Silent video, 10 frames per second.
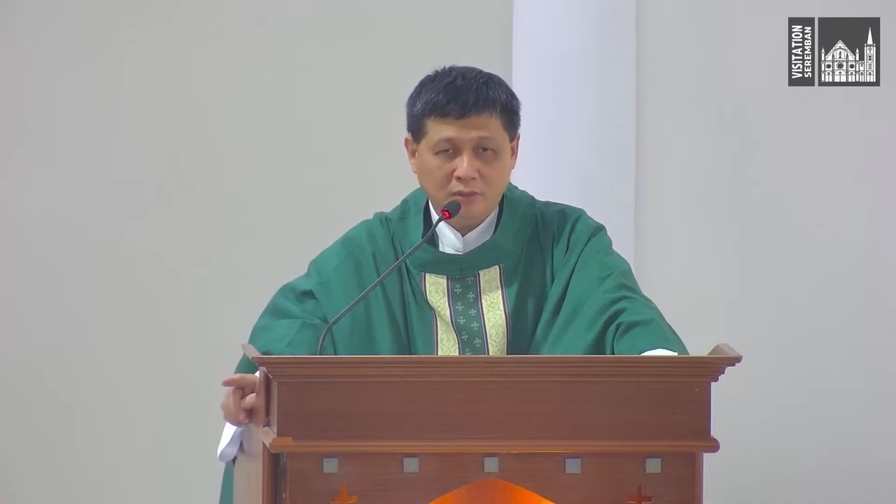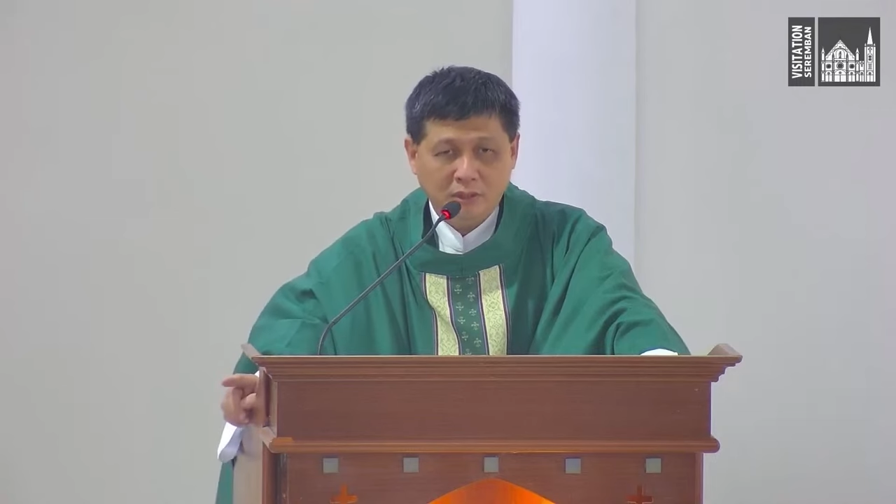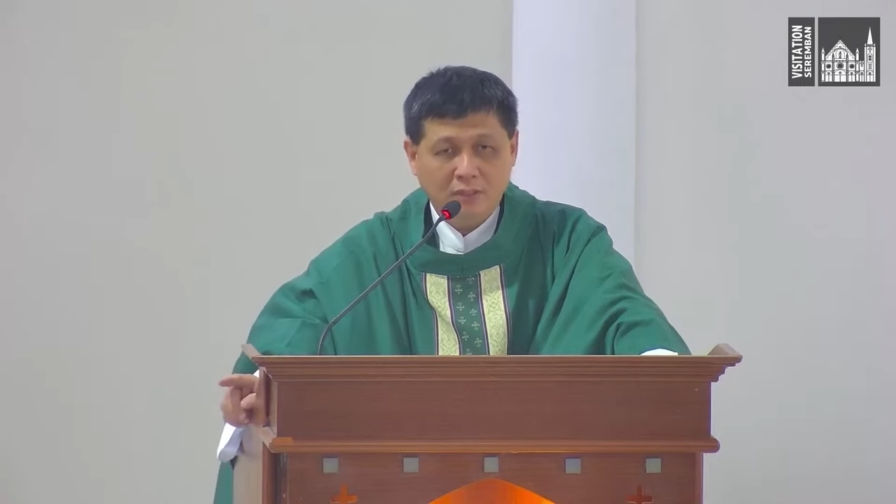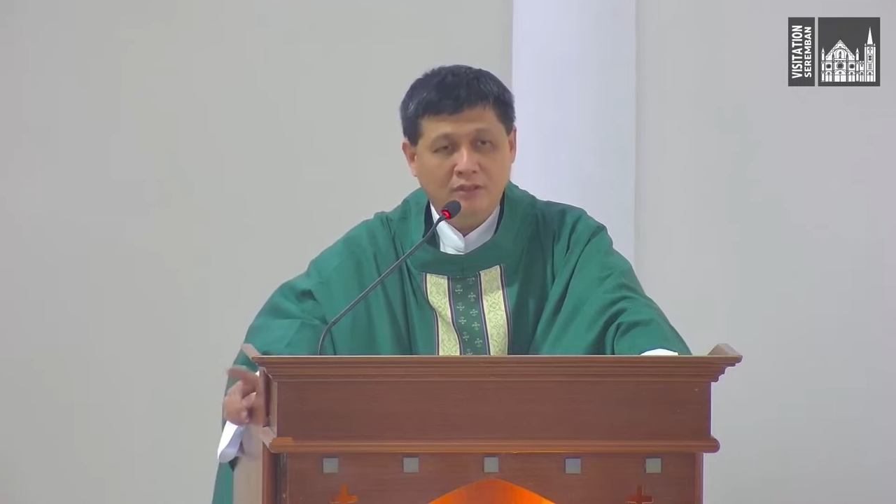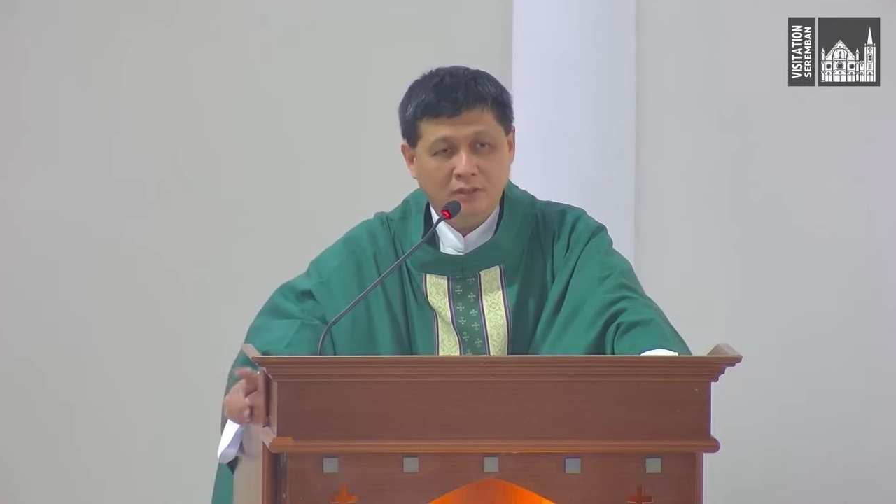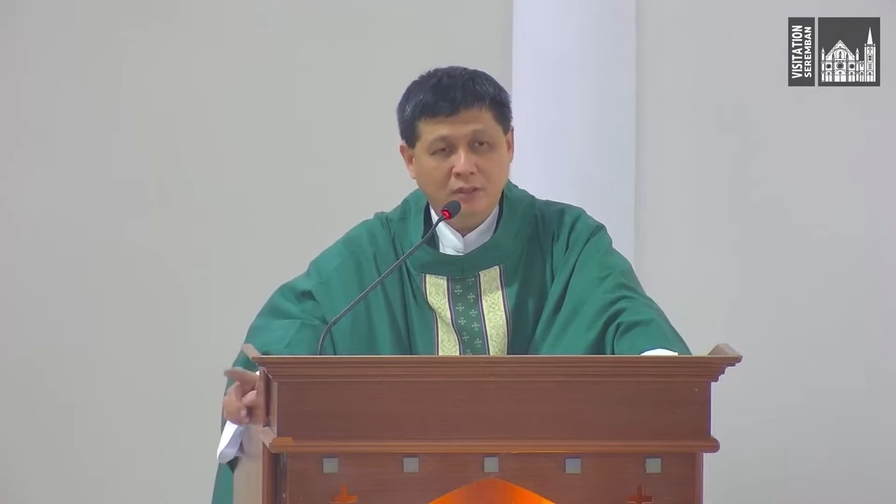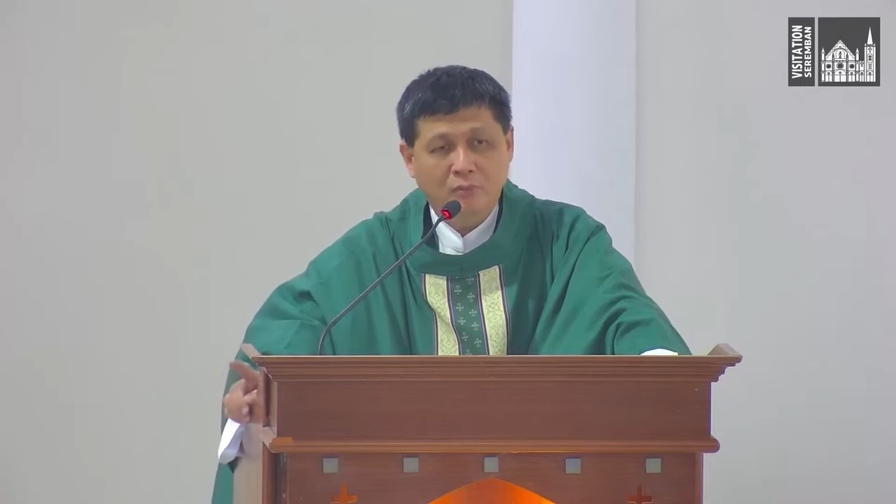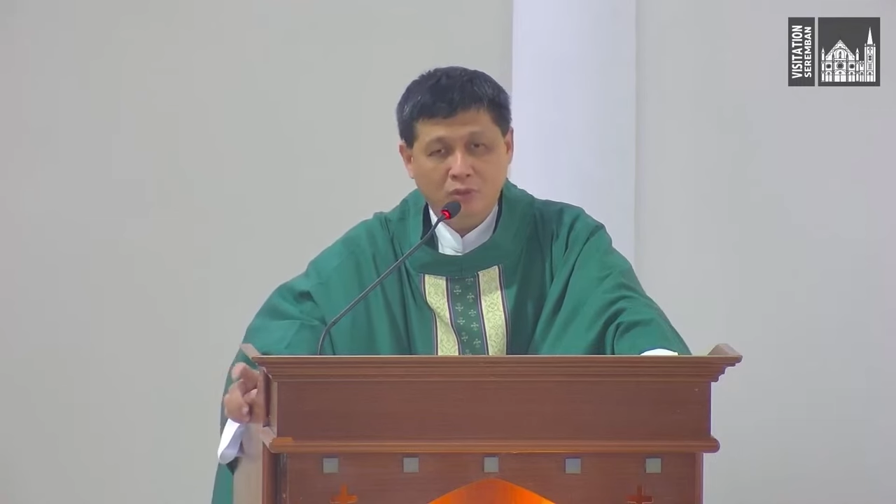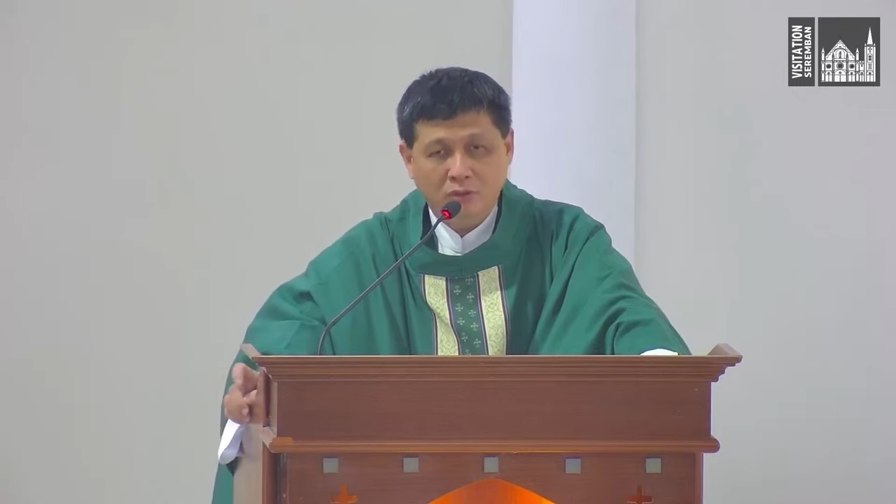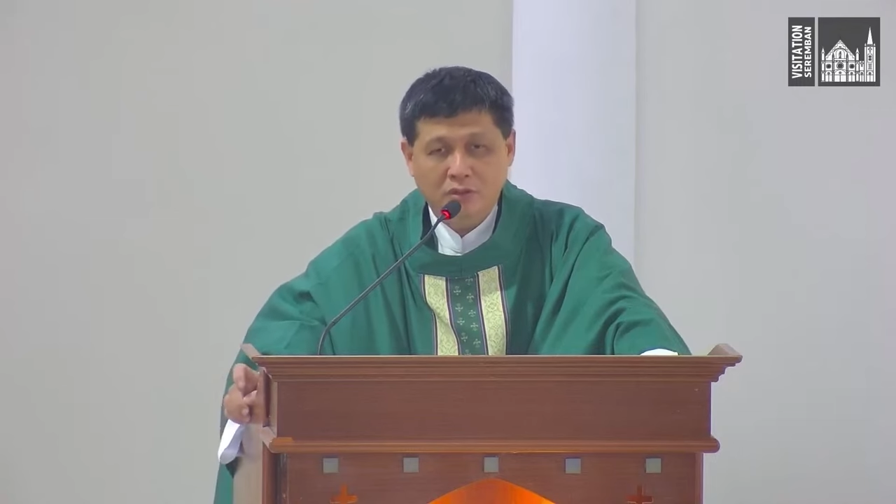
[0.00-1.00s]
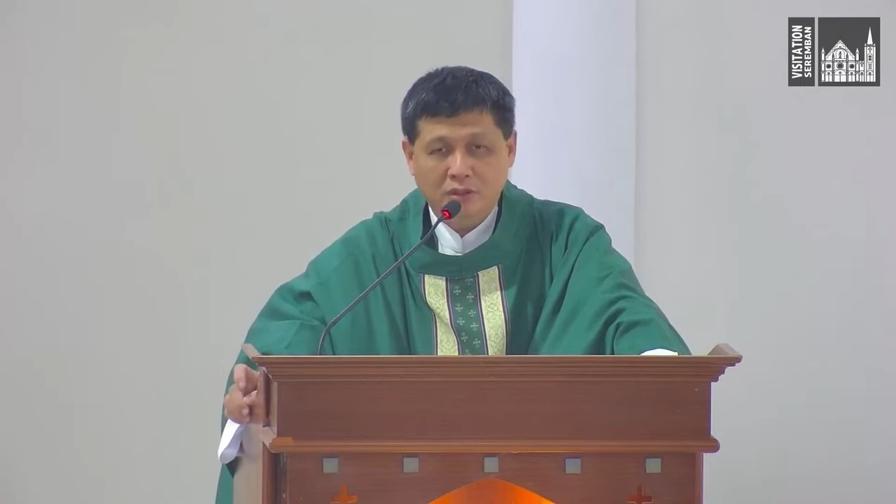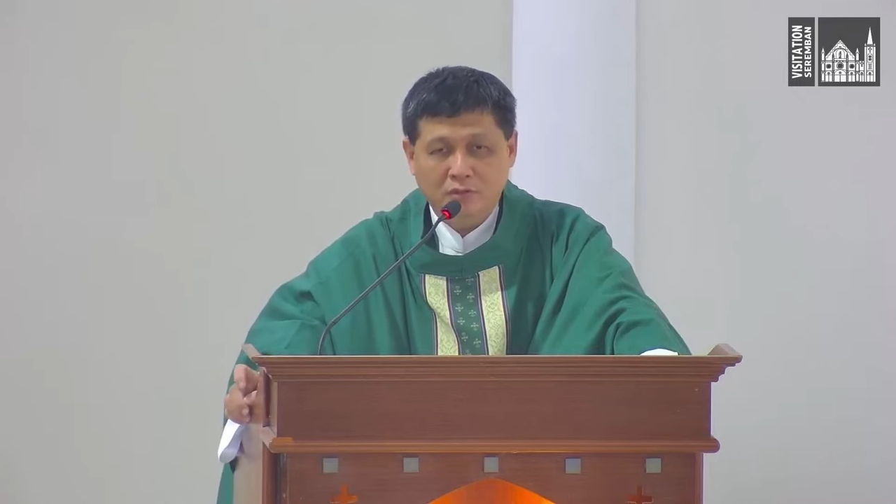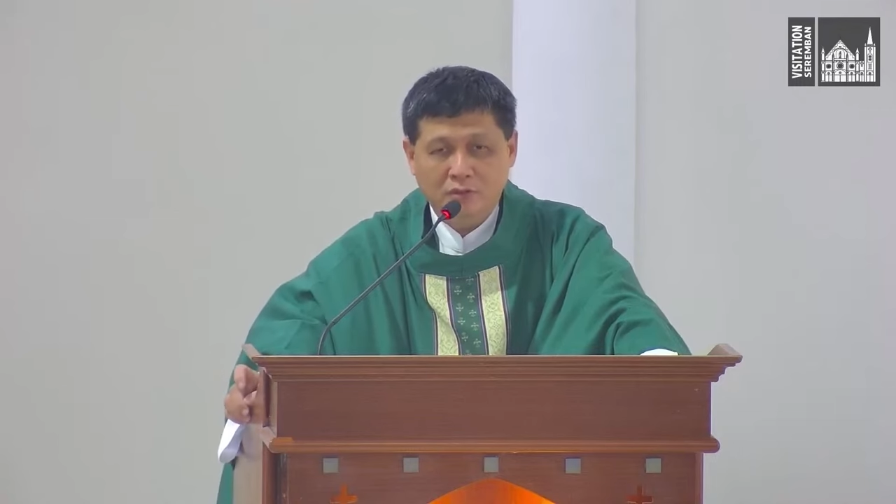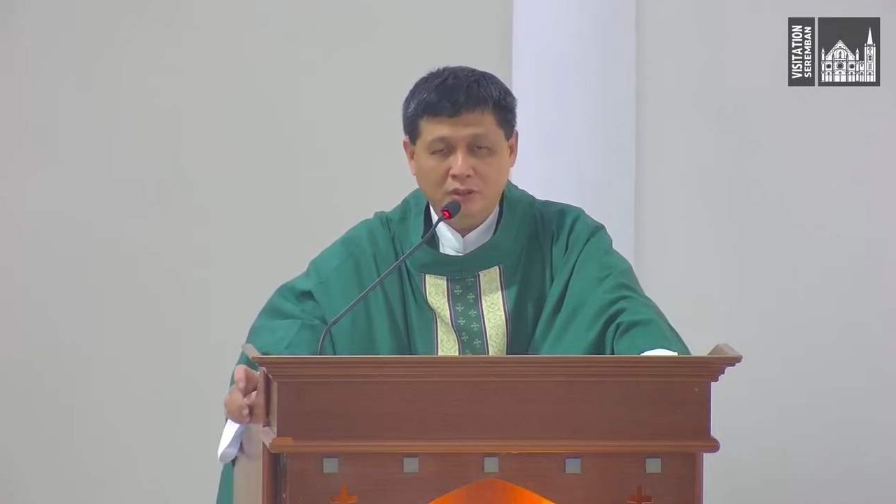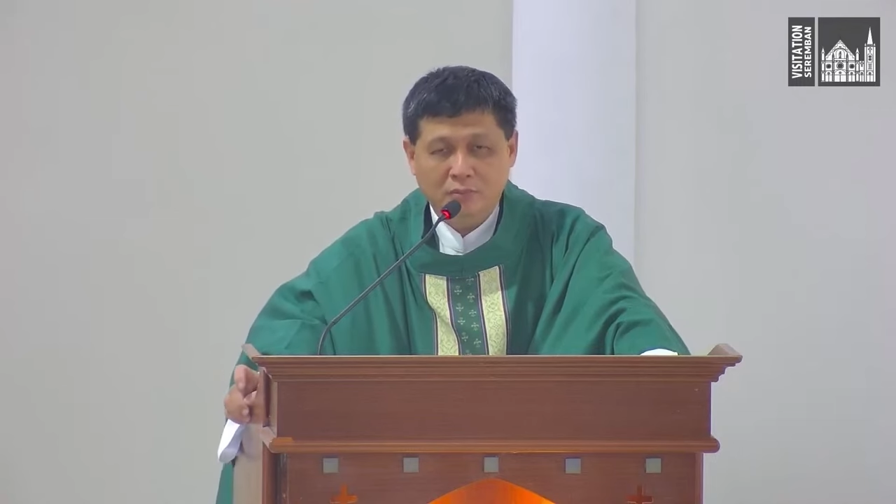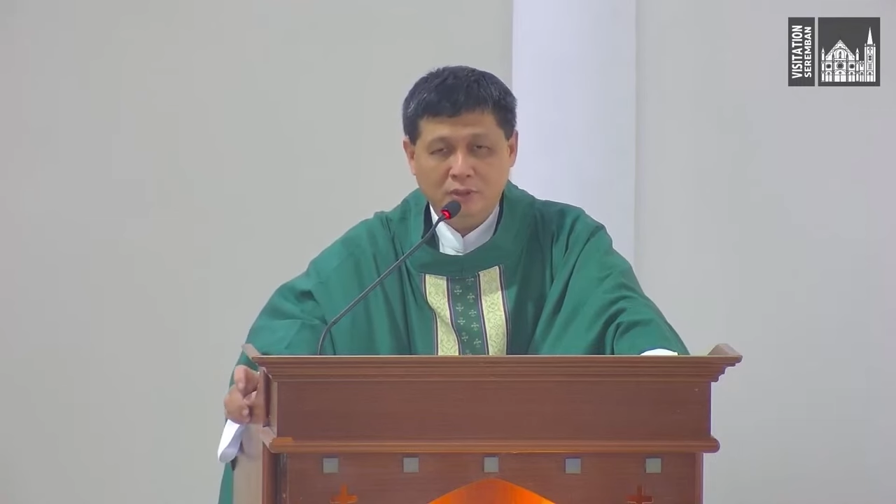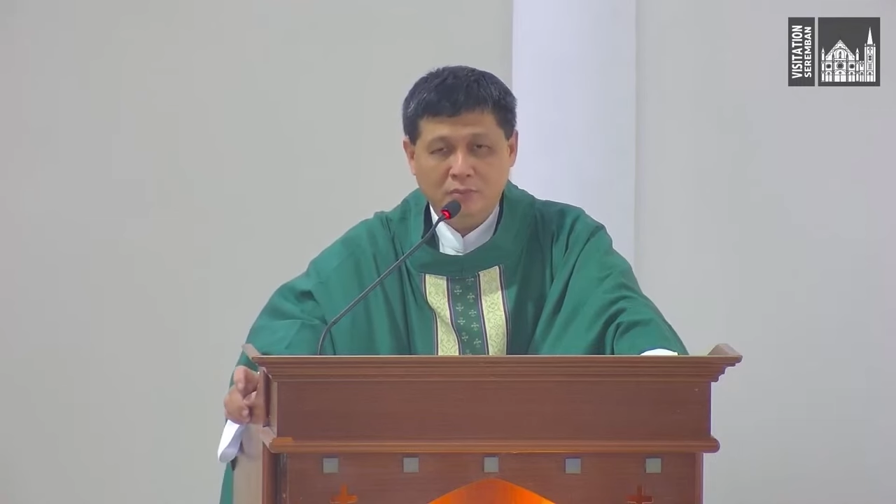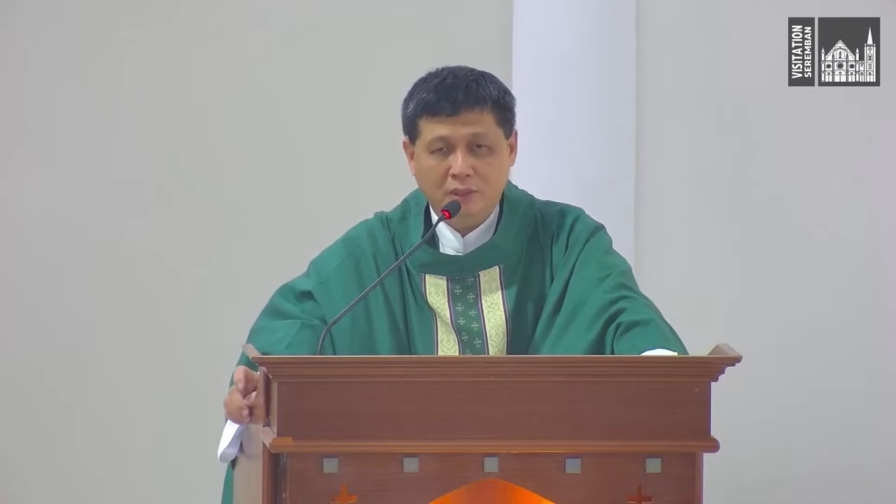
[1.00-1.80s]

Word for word: Yes, they say Moses gave us that bread,